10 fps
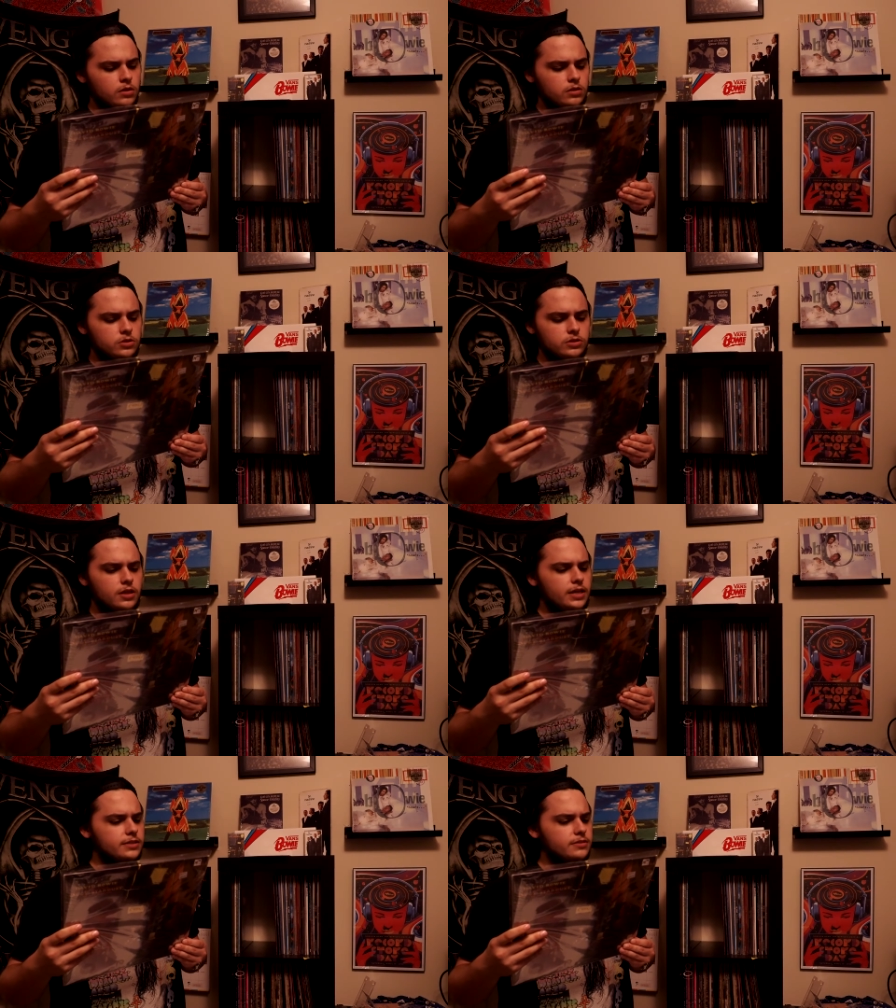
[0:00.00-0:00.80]
Just
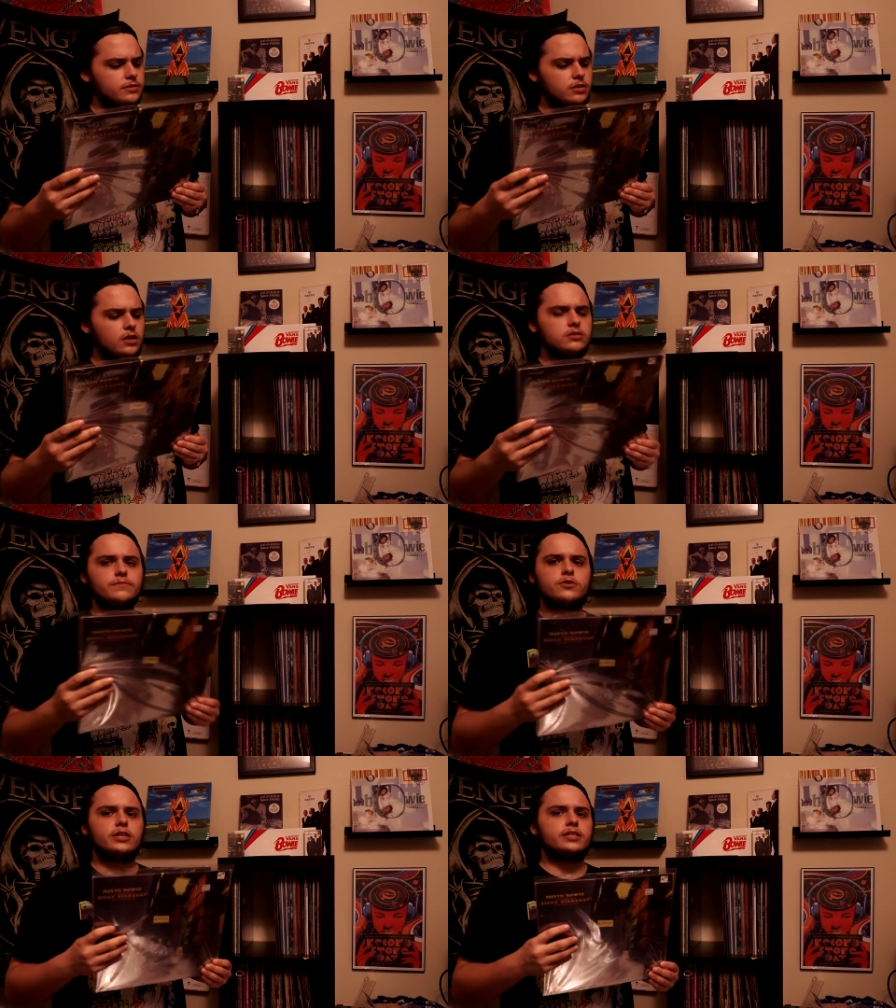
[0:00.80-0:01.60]
like tons of
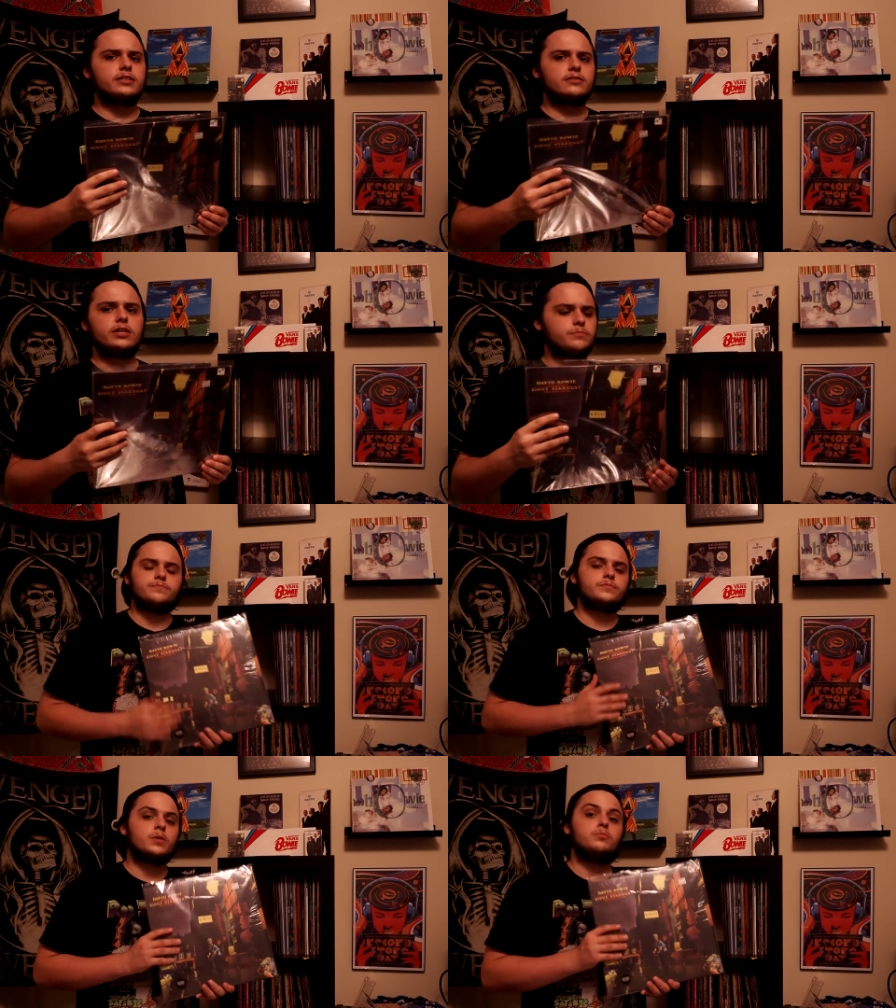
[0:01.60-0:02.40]
great hits,
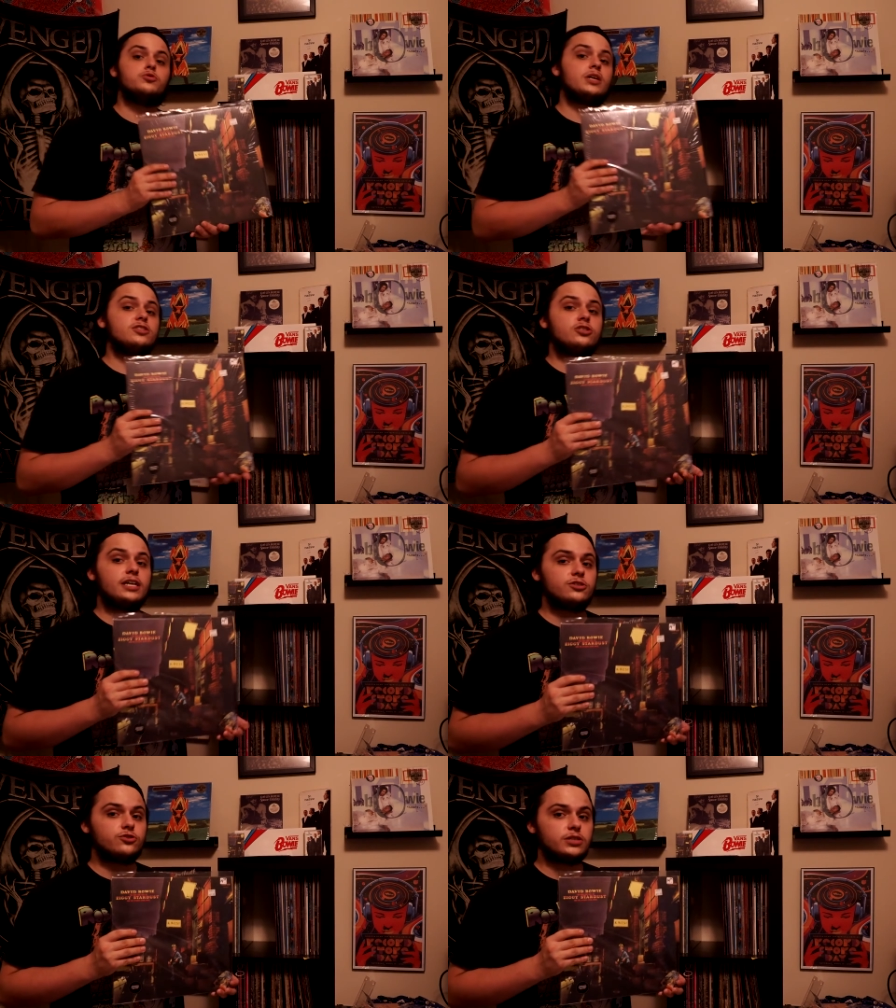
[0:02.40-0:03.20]
Moon Age
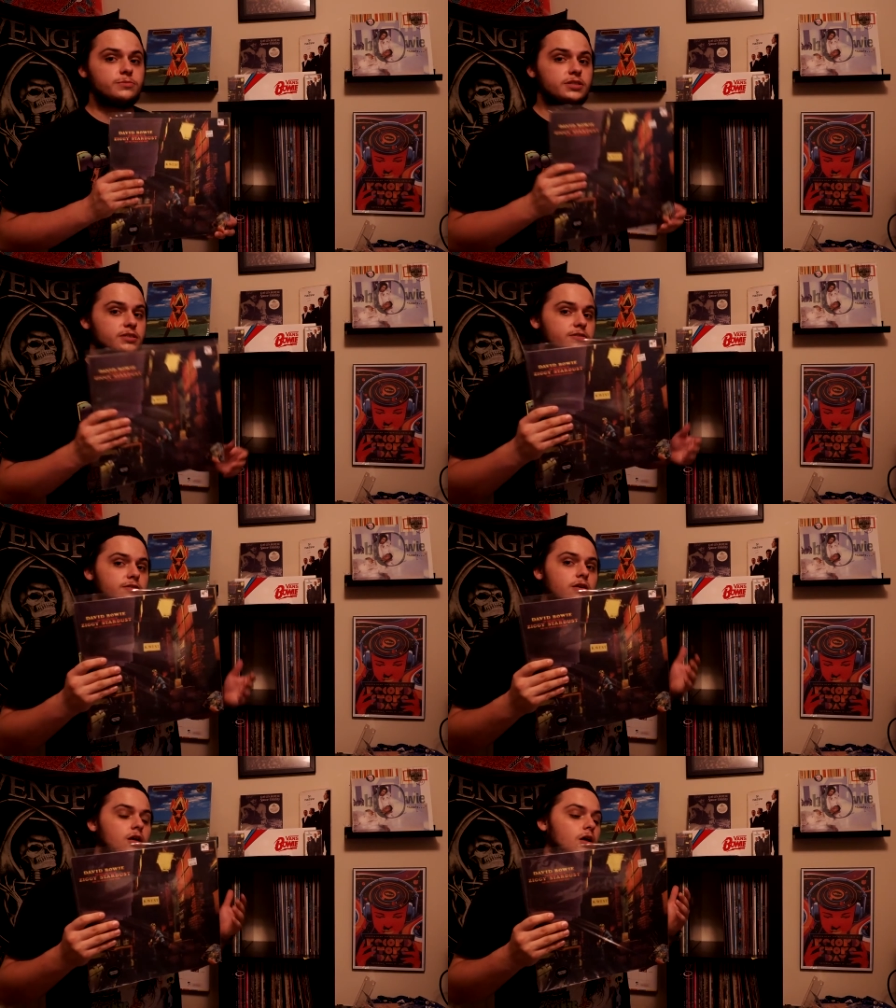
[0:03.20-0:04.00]
Daydream
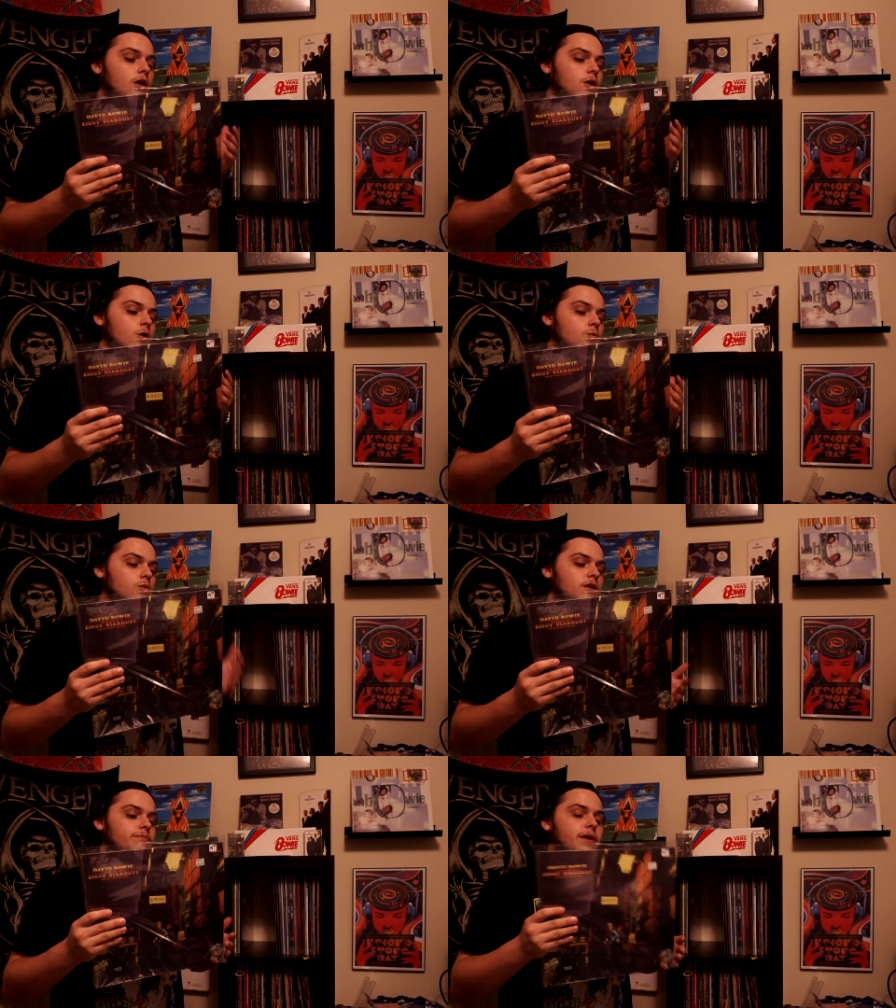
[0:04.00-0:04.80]
is
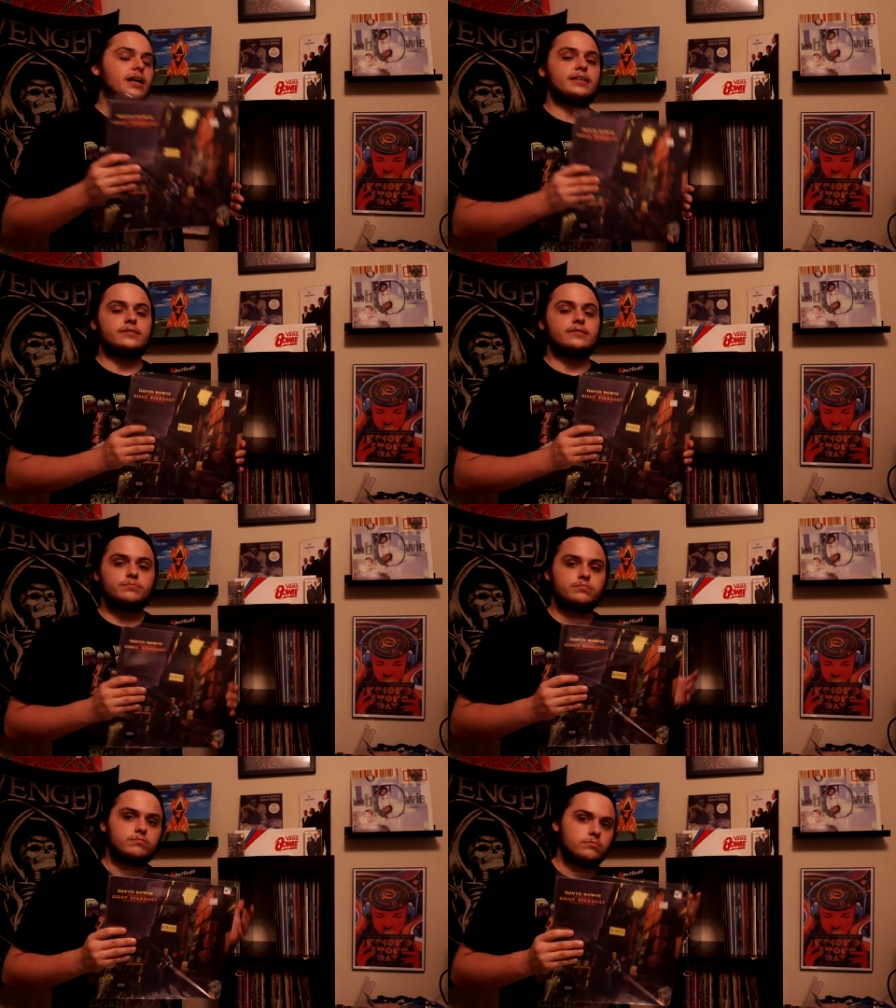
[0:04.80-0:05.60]
one of my
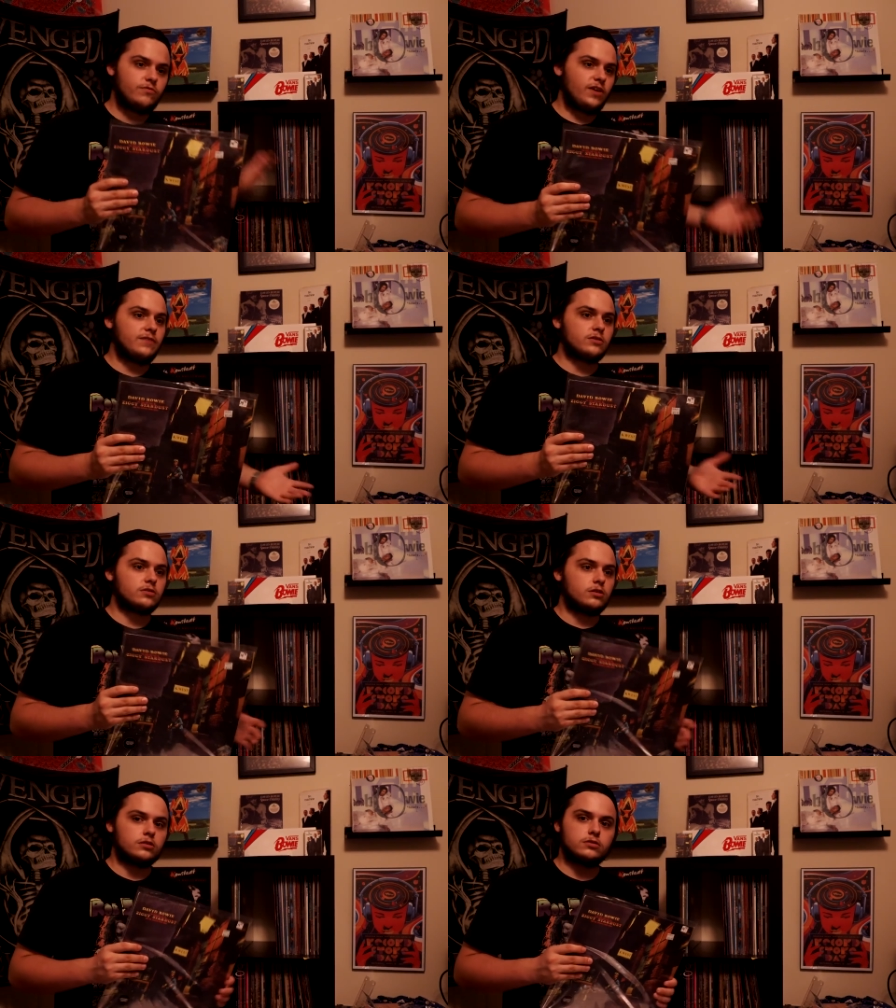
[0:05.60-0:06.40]
favorite
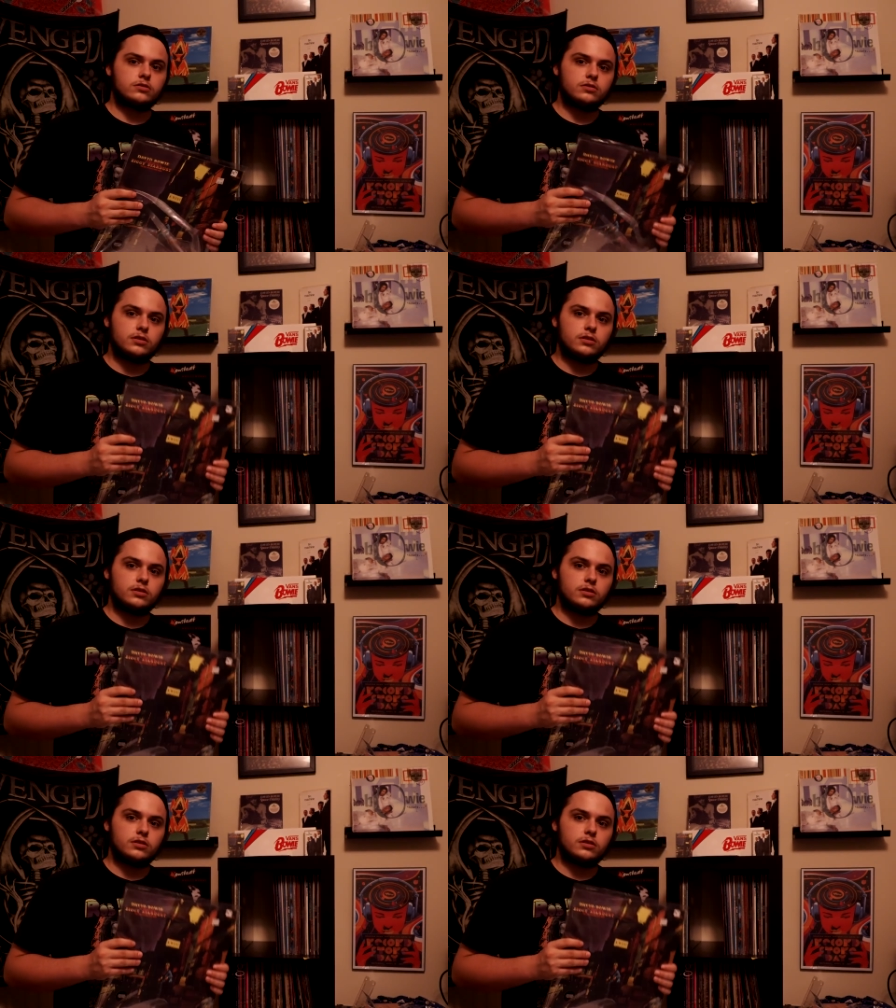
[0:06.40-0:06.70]
songs.